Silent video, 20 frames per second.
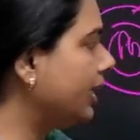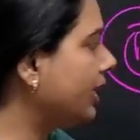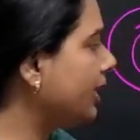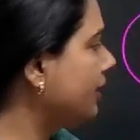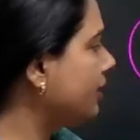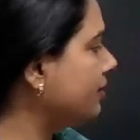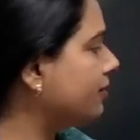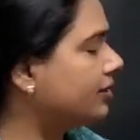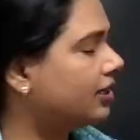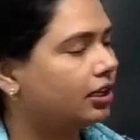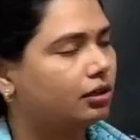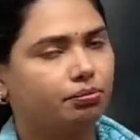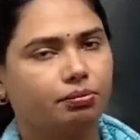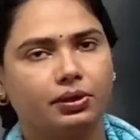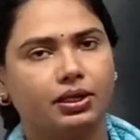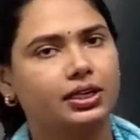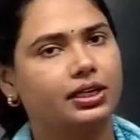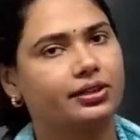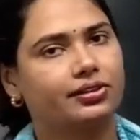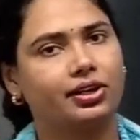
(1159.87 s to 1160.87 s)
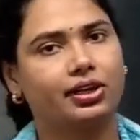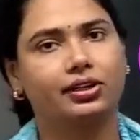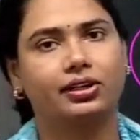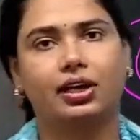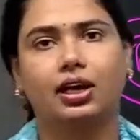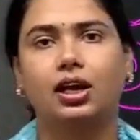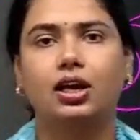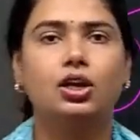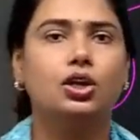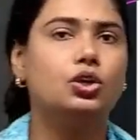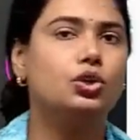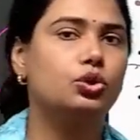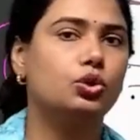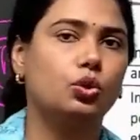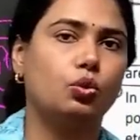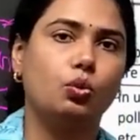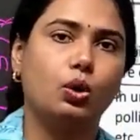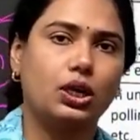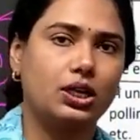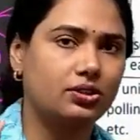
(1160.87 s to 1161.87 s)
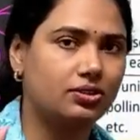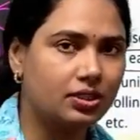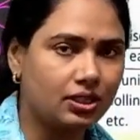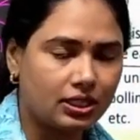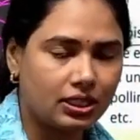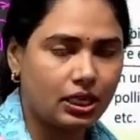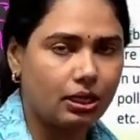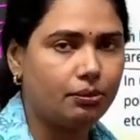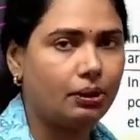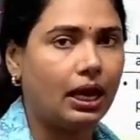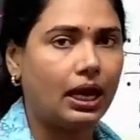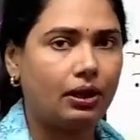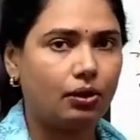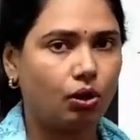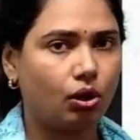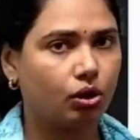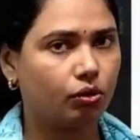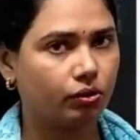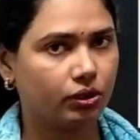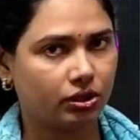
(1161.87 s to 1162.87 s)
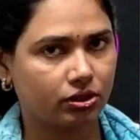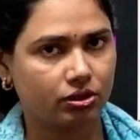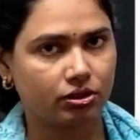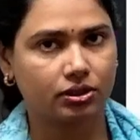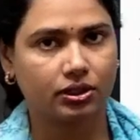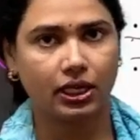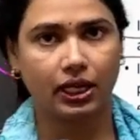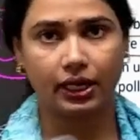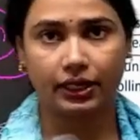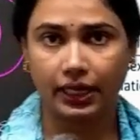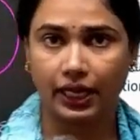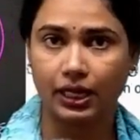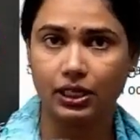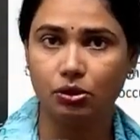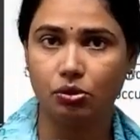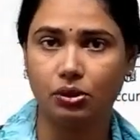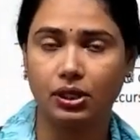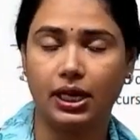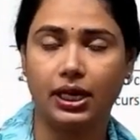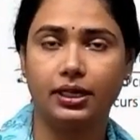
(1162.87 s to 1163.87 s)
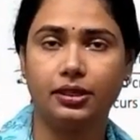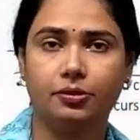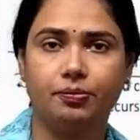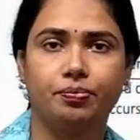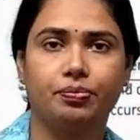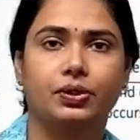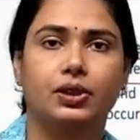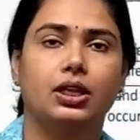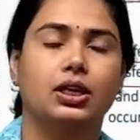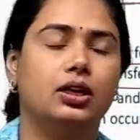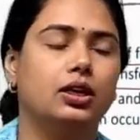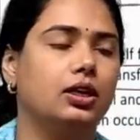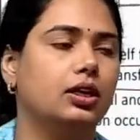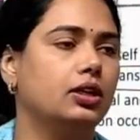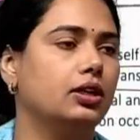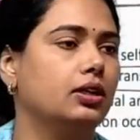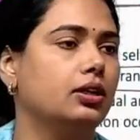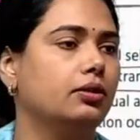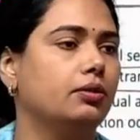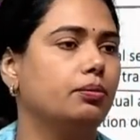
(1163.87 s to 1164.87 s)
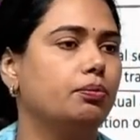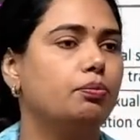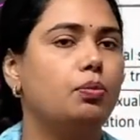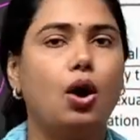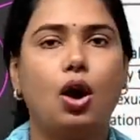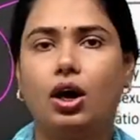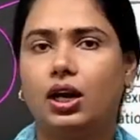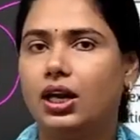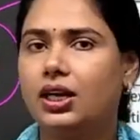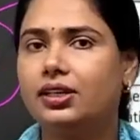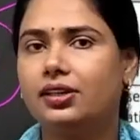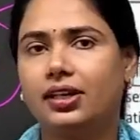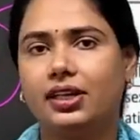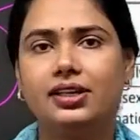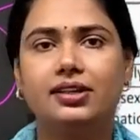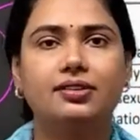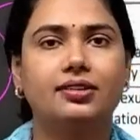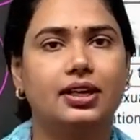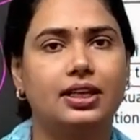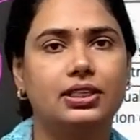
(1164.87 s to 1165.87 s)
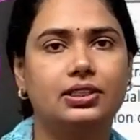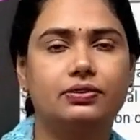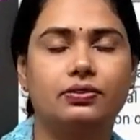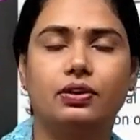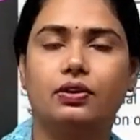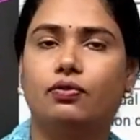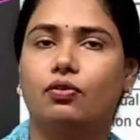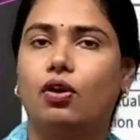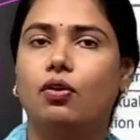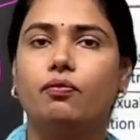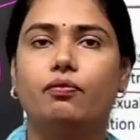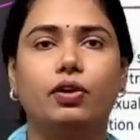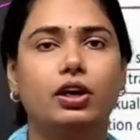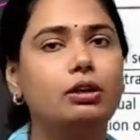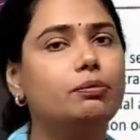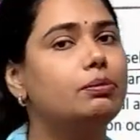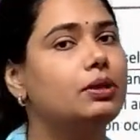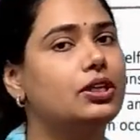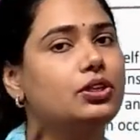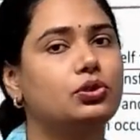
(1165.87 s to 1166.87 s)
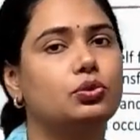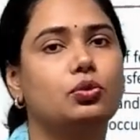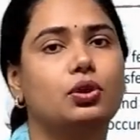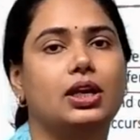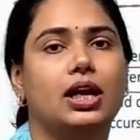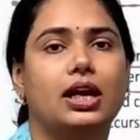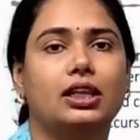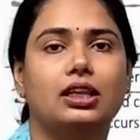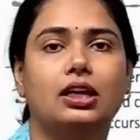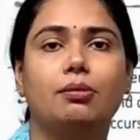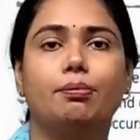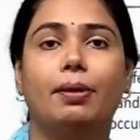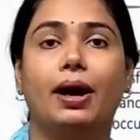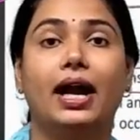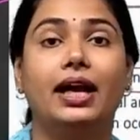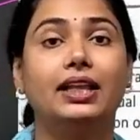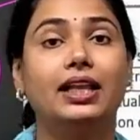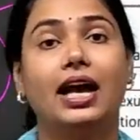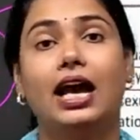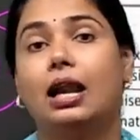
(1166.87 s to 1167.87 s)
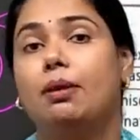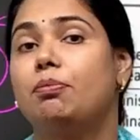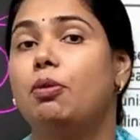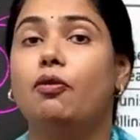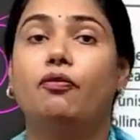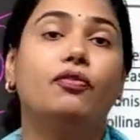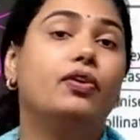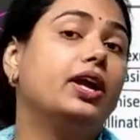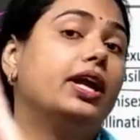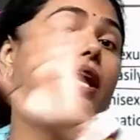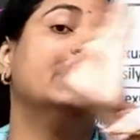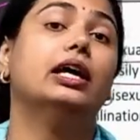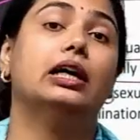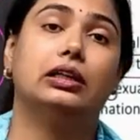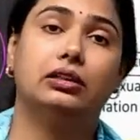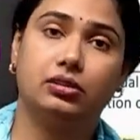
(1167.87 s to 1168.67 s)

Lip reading: insect, bird, etc. So, what is the term? I always tell you that pollen grain transfer from one place to another by the help of air,